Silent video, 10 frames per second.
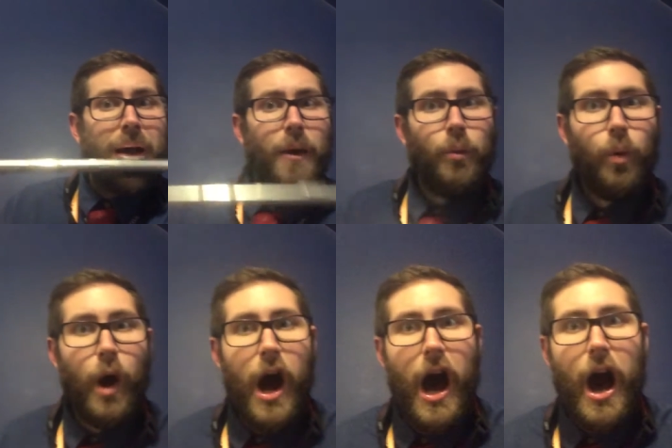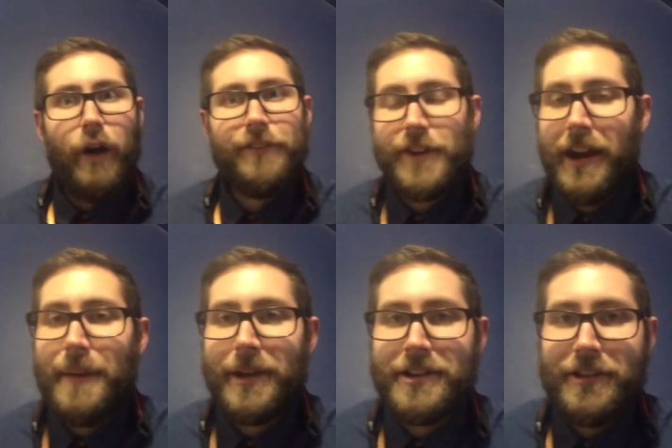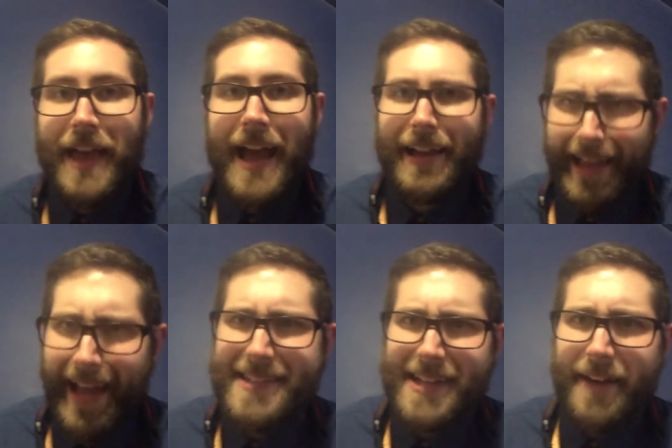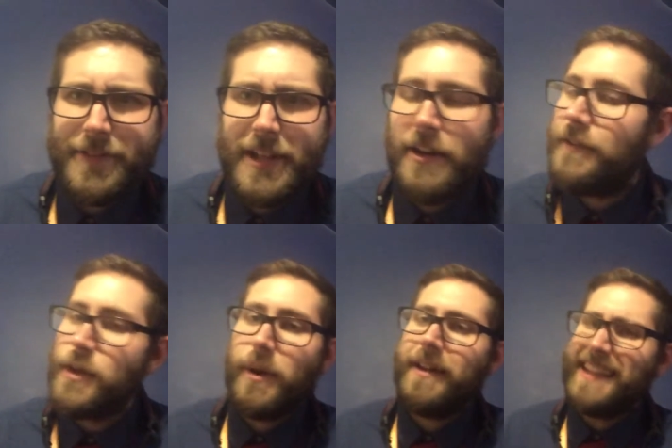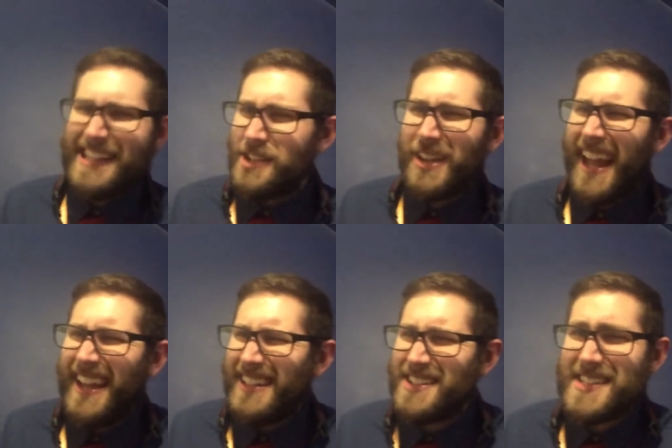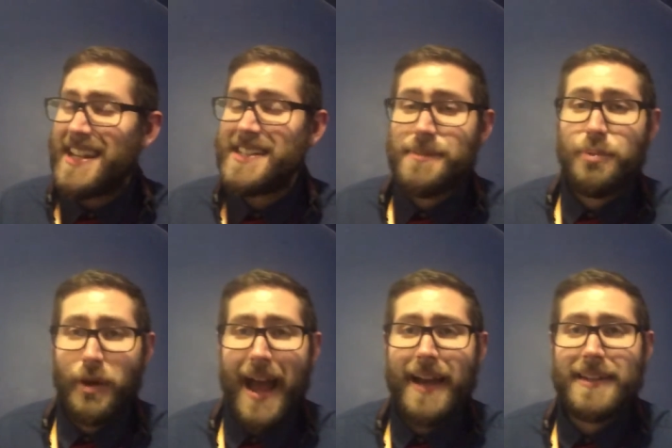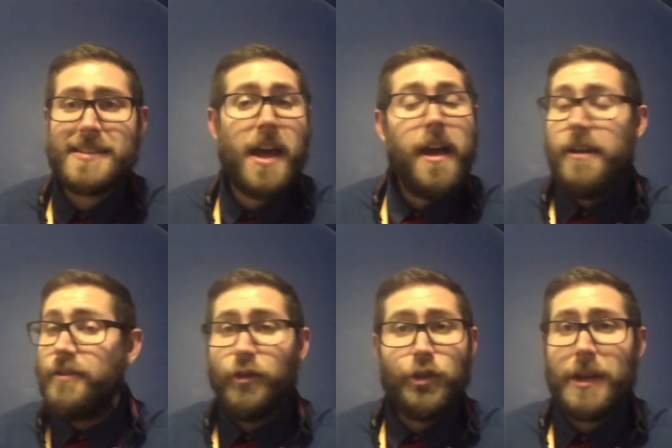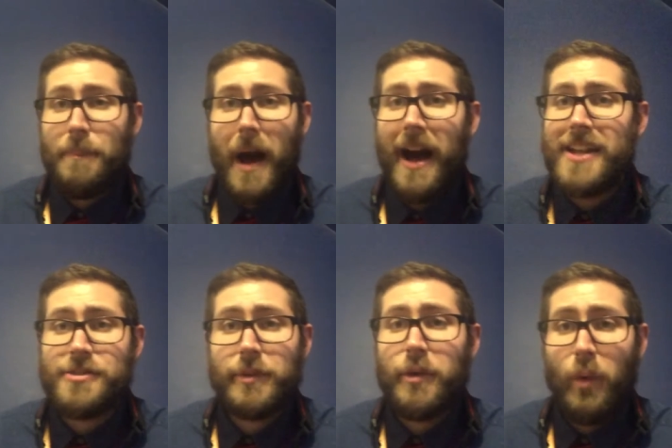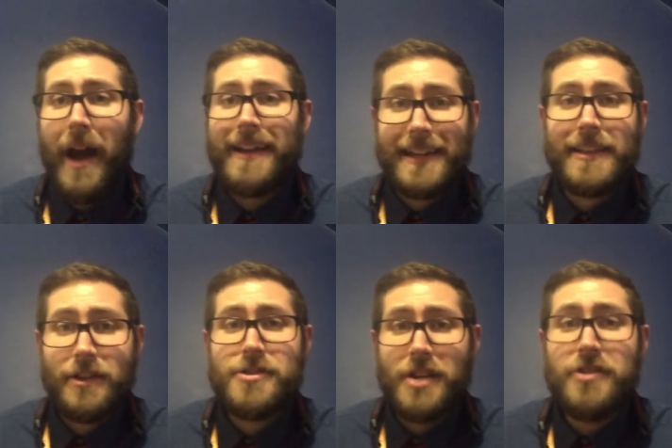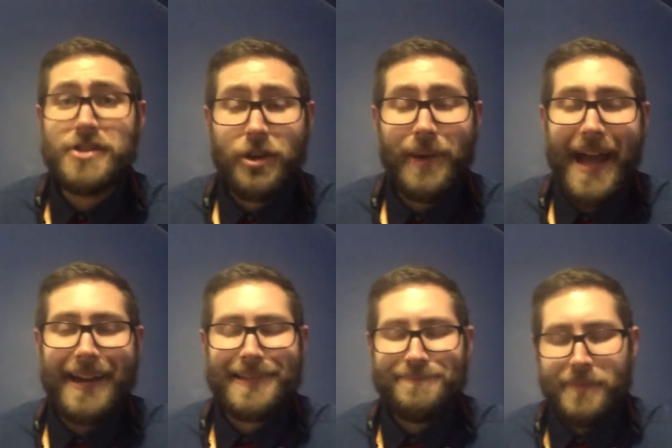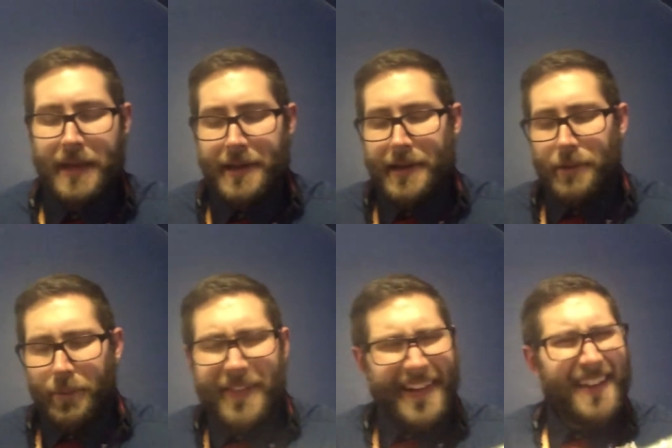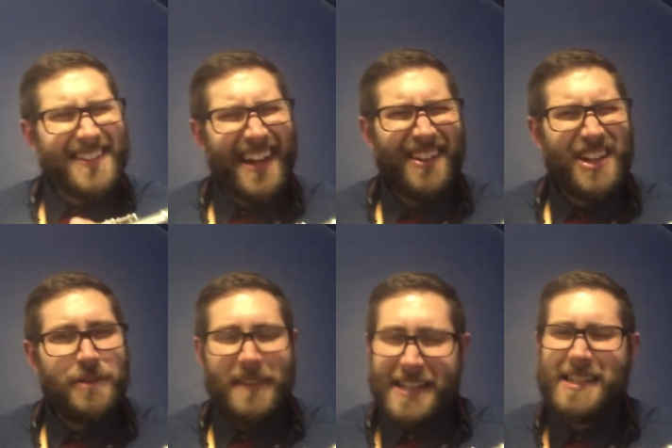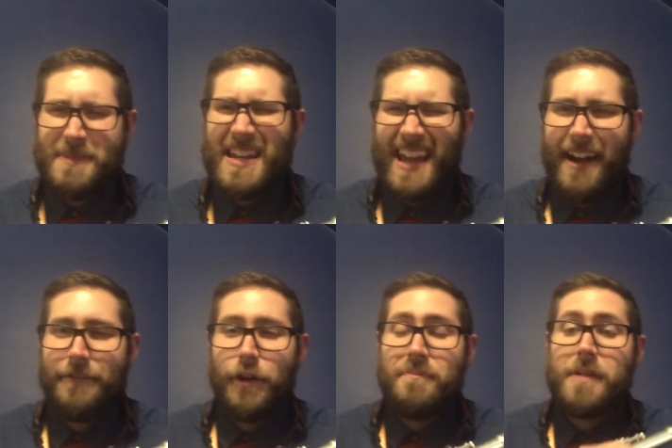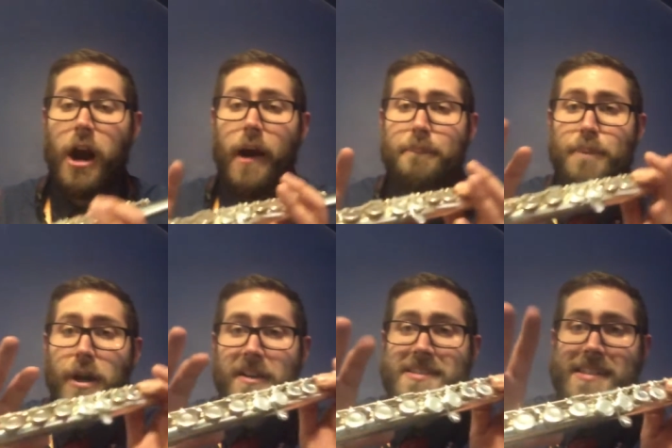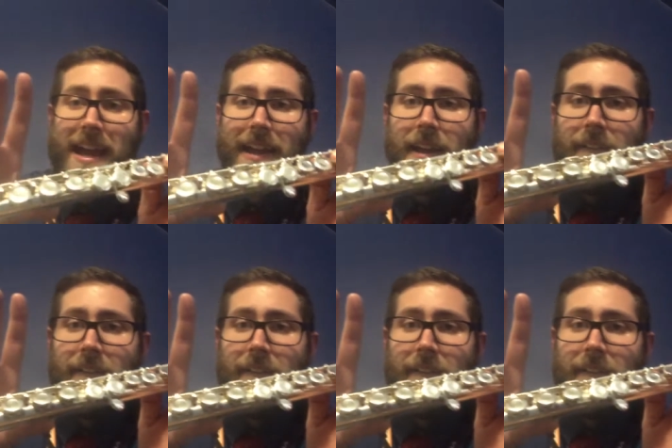Whoa, if you're able to do that, hats off to you. If you weren't, that's okay. Just take some practice. Feel free to pause and rewind to get those notes correct. One thing I'll tell you is to be careful. Our books say